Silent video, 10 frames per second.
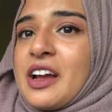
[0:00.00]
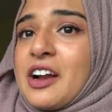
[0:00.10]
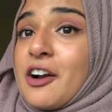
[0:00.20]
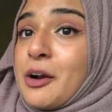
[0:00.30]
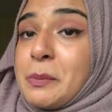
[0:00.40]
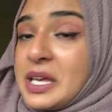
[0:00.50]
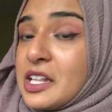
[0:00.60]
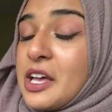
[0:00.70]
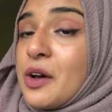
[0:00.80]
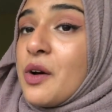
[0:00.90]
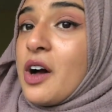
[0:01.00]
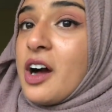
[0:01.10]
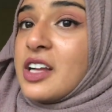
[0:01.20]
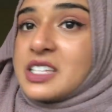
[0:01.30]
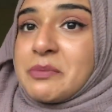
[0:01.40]
her pillow
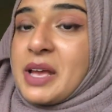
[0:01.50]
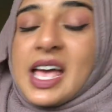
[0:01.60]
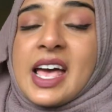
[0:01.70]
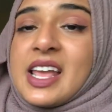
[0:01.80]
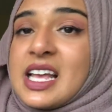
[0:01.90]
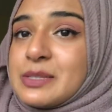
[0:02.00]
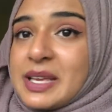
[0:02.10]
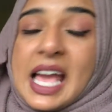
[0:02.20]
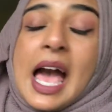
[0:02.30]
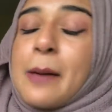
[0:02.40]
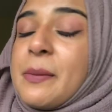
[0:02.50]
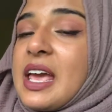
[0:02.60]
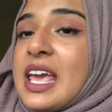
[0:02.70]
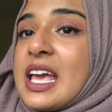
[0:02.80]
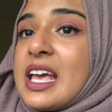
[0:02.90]
on top of my head as my cap,
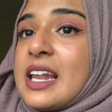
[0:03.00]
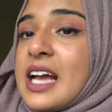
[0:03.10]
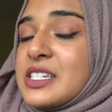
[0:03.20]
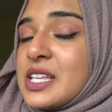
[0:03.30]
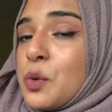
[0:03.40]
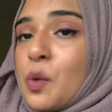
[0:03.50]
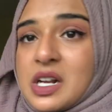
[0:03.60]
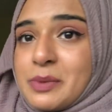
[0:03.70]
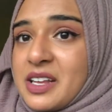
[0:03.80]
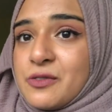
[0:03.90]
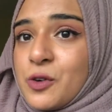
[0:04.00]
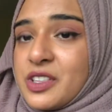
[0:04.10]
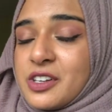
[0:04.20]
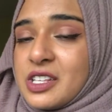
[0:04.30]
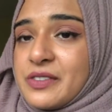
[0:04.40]
and I just like walked back and forth
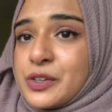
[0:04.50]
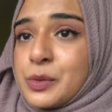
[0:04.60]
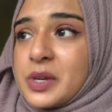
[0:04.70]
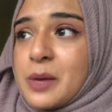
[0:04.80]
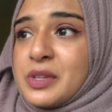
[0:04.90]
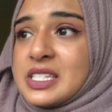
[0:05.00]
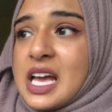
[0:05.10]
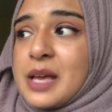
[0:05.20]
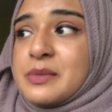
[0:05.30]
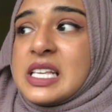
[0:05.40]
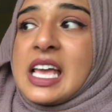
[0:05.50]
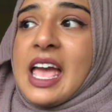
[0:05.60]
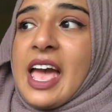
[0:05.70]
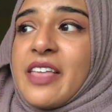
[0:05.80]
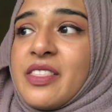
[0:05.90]
in her living room a couple of times,
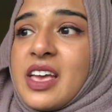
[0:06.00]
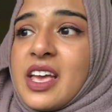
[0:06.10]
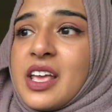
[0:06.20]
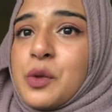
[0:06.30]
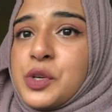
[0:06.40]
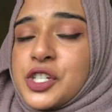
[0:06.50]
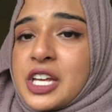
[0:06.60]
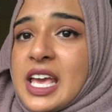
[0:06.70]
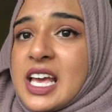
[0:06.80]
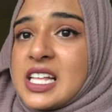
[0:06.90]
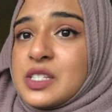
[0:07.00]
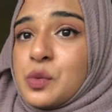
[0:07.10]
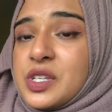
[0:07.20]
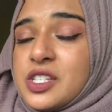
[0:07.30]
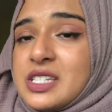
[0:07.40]
and then we shook hands,
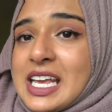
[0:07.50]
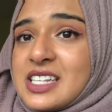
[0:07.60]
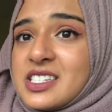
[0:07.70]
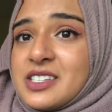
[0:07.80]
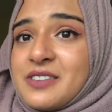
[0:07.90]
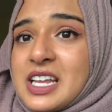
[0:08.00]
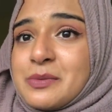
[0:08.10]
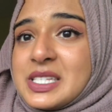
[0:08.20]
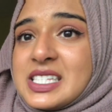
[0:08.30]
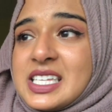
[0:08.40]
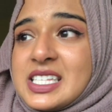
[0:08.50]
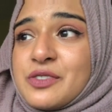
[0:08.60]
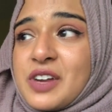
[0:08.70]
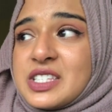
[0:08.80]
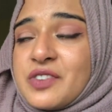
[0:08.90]
we danced to Vitamin C's
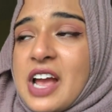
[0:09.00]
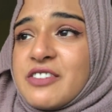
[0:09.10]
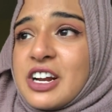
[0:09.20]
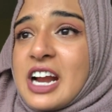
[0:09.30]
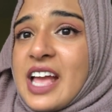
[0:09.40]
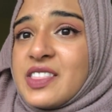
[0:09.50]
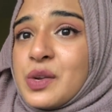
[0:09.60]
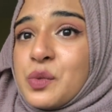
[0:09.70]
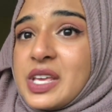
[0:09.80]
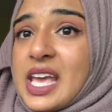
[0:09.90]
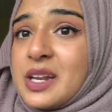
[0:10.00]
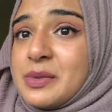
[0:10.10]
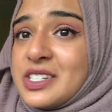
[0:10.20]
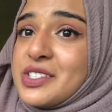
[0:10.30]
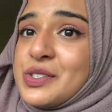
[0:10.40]
Friends Forever, and then we ate a
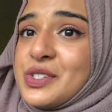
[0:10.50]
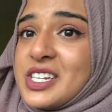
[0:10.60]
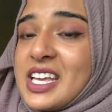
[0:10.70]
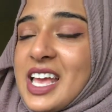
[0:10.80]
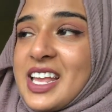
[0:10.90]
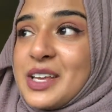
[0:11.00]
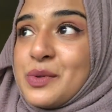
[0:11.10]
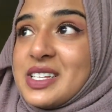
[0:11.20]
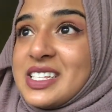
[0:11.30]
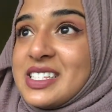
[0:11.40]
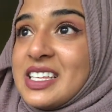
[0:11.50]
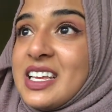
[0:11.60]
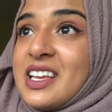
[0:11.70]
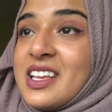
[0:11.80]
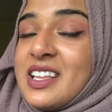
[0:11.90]
bunch of sushi, and it was
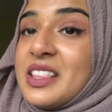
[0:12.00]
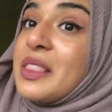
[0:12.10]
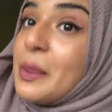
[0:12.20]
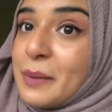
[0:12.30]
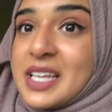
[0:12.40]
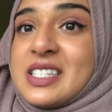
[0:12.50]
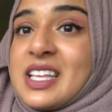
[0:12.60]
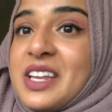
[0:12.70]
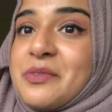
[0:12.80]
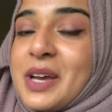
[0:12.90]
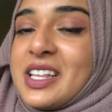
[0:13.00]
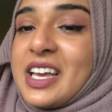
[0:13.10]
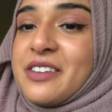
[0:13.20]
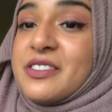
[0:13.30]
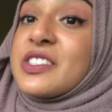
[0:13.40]
the best night of my
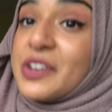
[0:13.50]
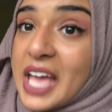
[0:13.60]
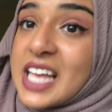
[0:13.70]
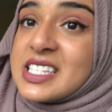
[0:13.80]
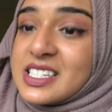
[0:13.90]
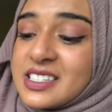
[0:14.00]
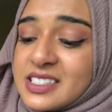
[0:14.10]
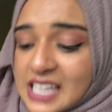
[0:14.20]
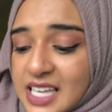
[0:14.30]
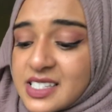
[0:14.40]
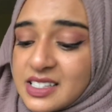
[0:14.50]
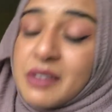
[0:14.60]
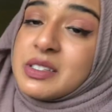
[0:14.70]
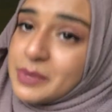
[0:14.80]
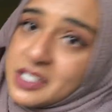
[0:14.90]
life. So yes, that
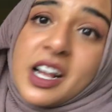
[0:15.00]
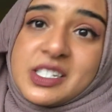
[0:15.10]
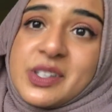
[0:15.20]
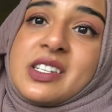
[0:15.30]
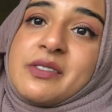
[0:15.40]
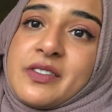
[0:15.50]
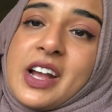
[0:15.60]
was the best graduation I've ever